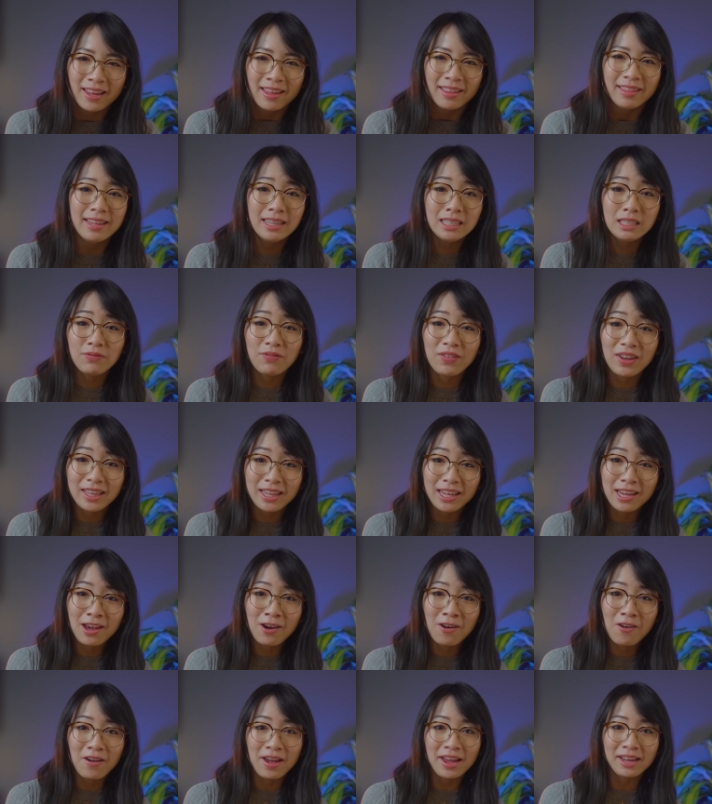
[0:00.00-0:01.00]
This
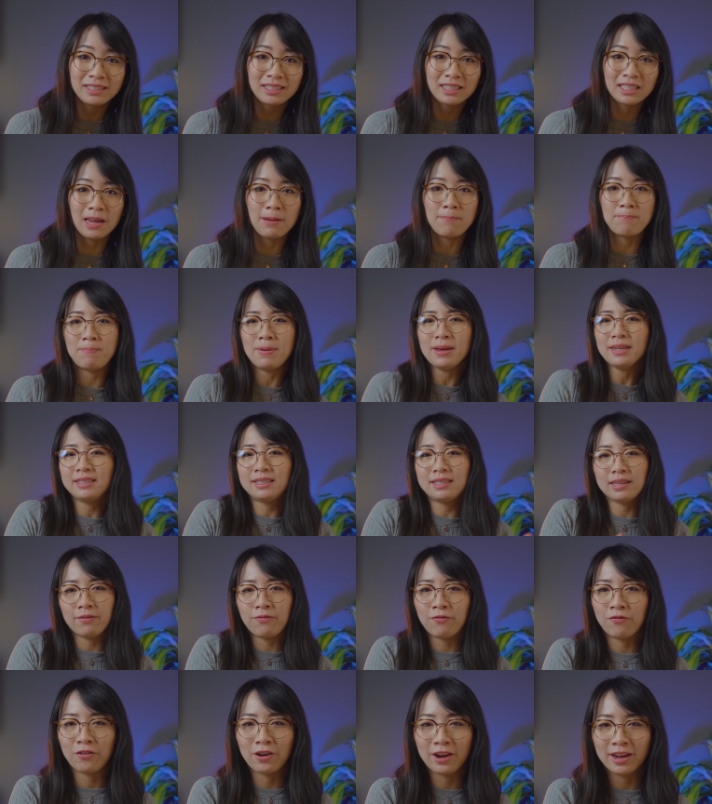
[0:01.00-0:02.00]
video is a bit
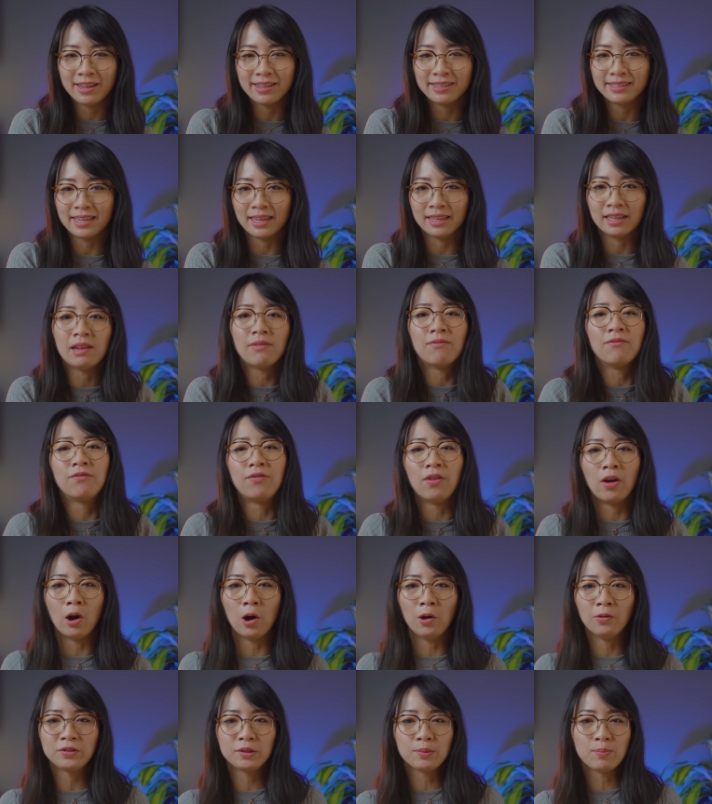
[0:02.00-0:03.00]
different and
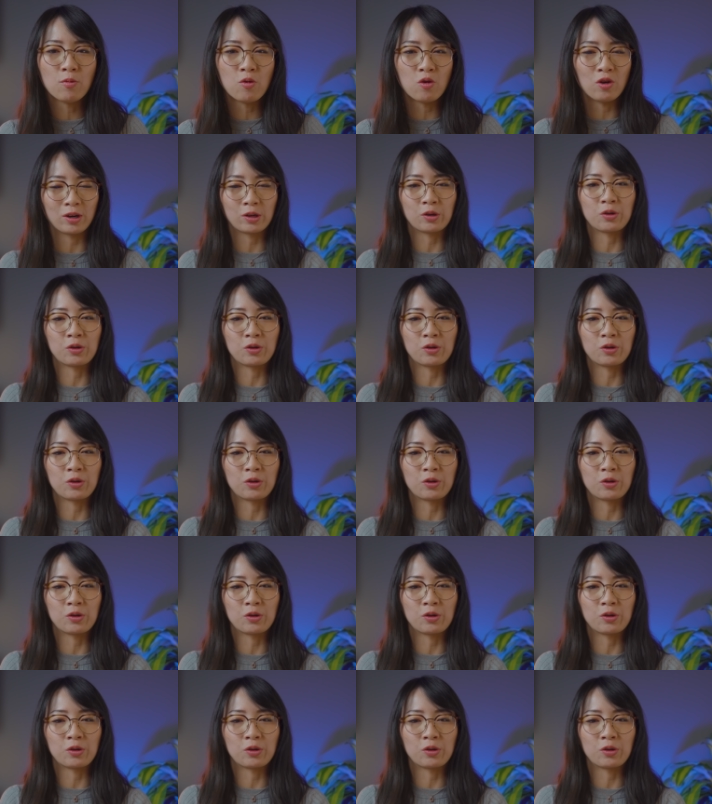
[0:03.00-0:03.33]
involves more